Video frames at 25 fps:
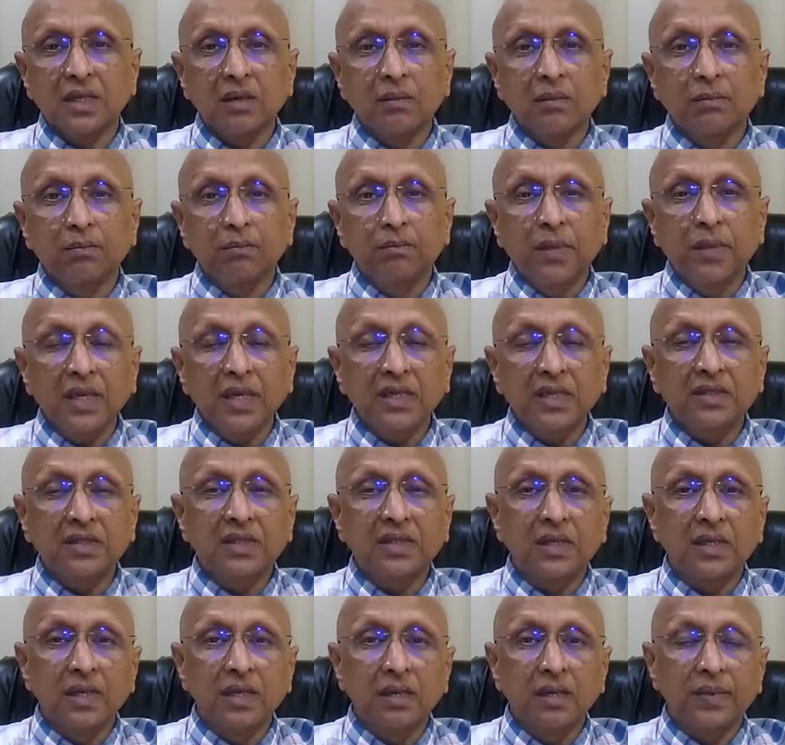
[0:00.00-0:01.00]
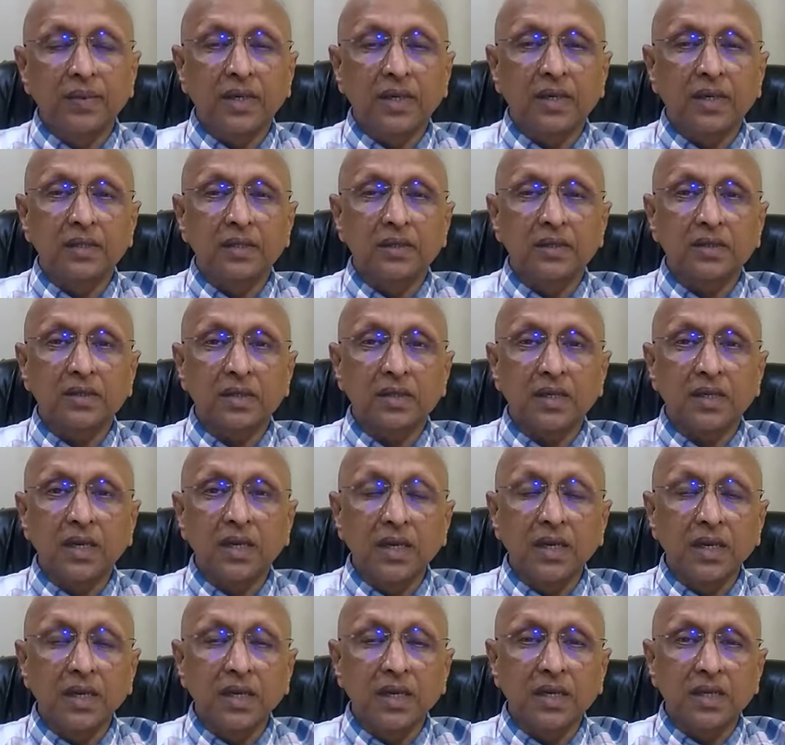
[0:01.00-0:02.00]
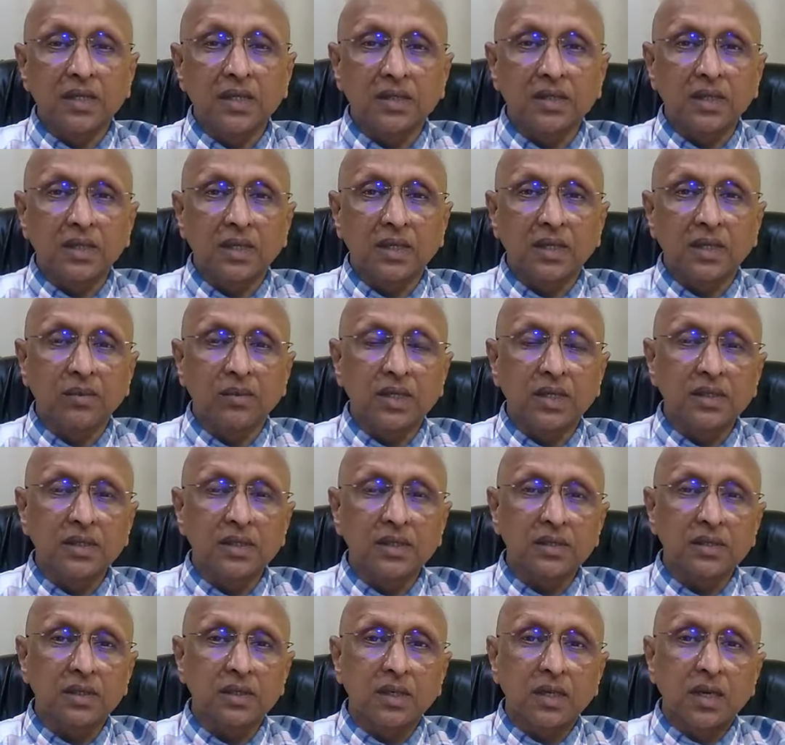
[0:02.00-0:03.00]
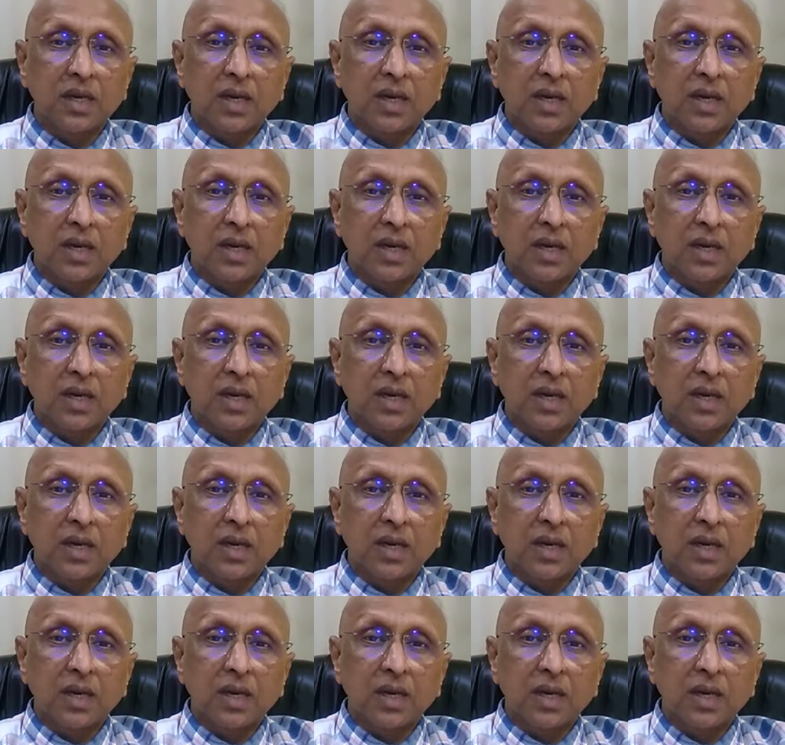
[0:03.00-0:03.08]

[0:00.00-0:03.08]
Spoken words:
a big significance, clinical significance.